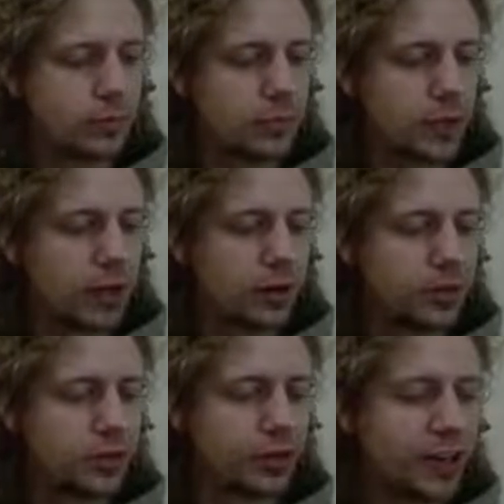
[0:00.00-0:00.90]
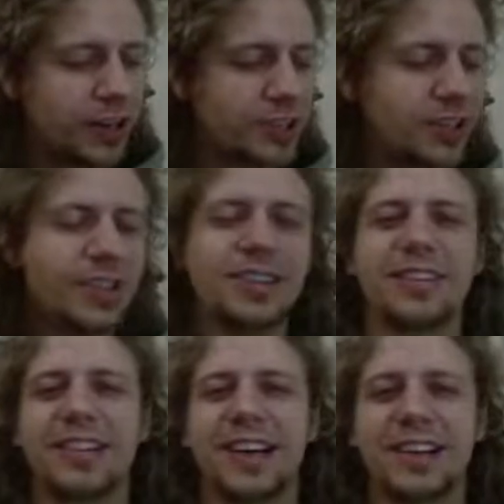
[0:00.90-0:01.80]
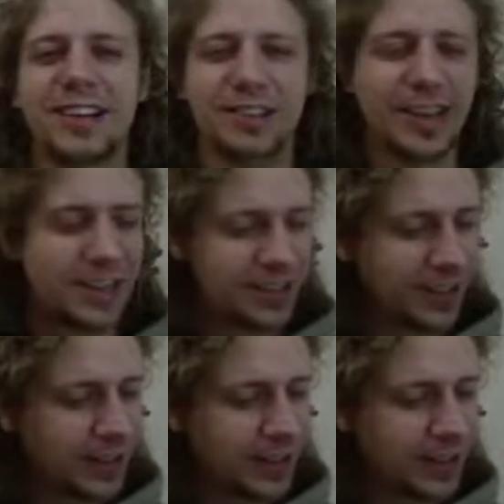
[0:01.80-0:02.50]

Oh, Tarash. Okay, not trash.